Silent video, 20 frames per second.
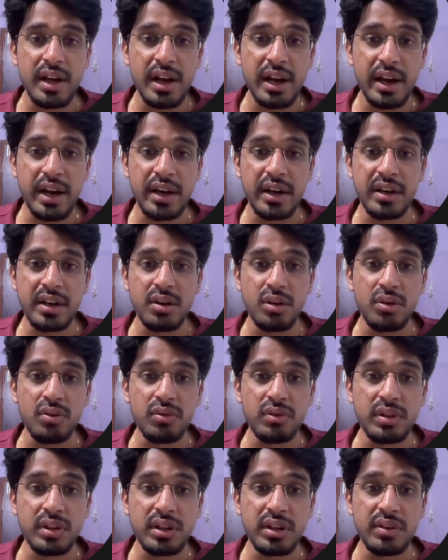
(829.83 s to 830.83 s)
and
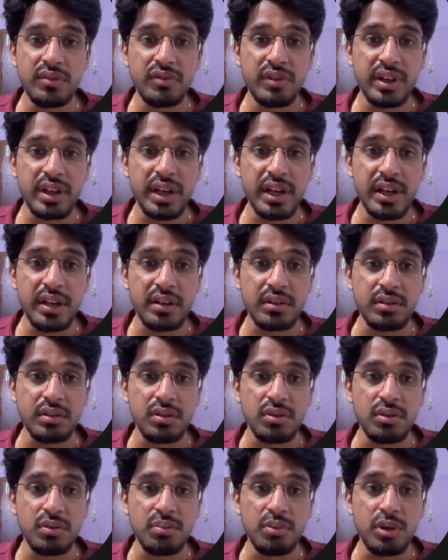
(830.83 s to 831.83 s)
over there we can,
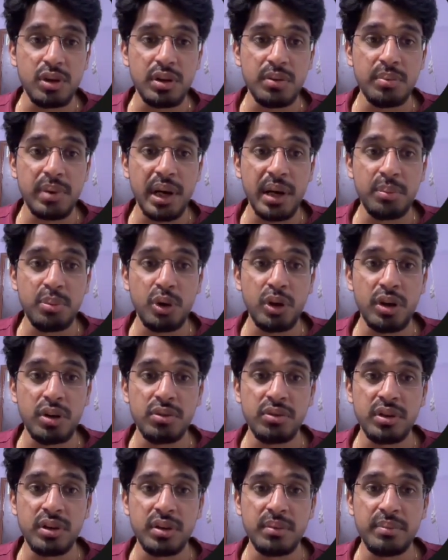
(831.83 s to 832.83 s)
you know, put a breakpoint
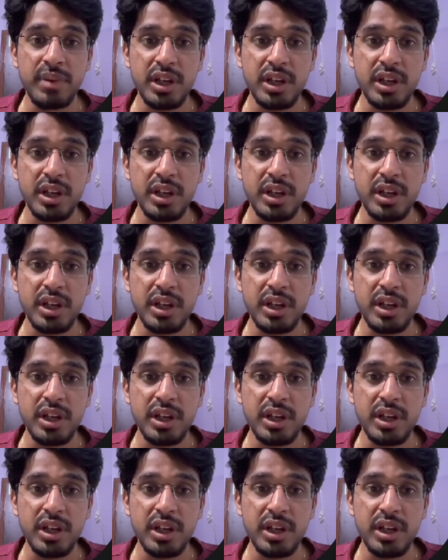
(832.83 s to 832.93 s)
over here.